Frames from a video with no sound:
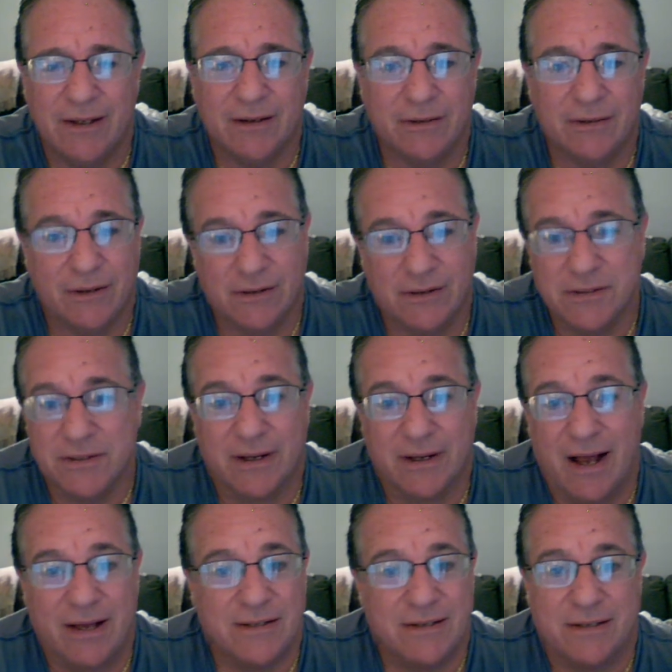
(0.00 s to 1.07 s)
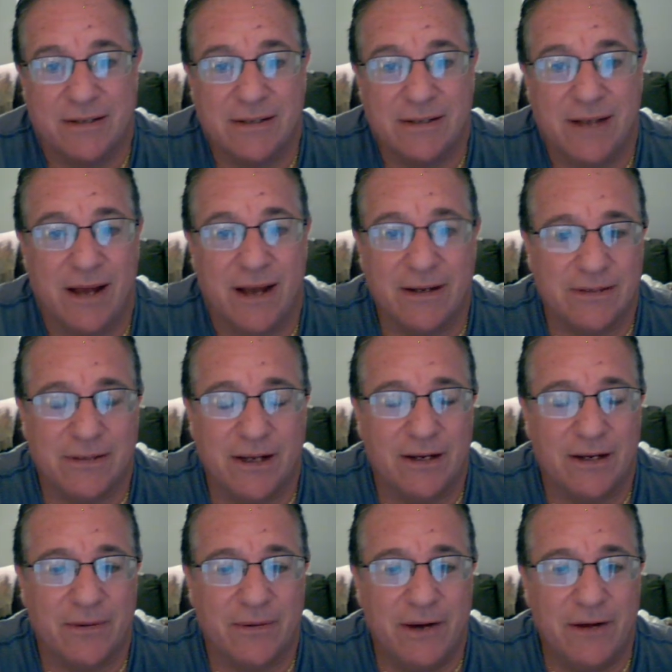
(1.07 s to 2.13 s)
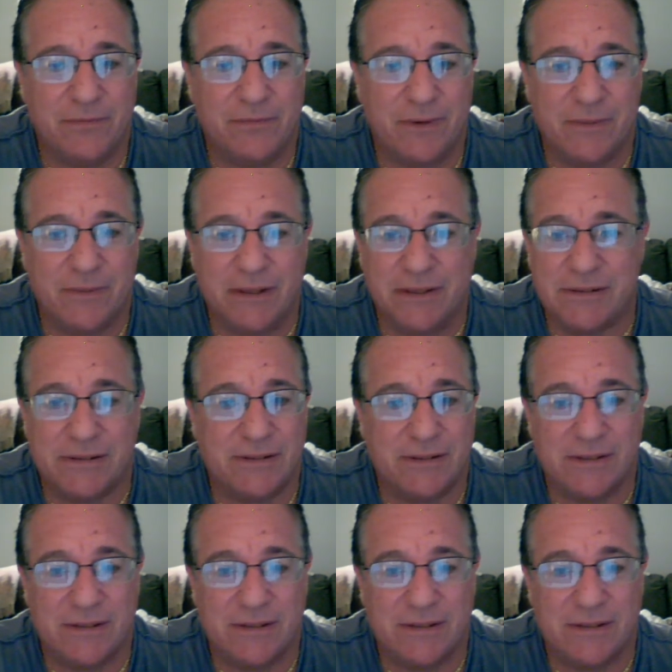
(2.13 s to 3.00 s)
Those are the guys you just kind of stay away from, because you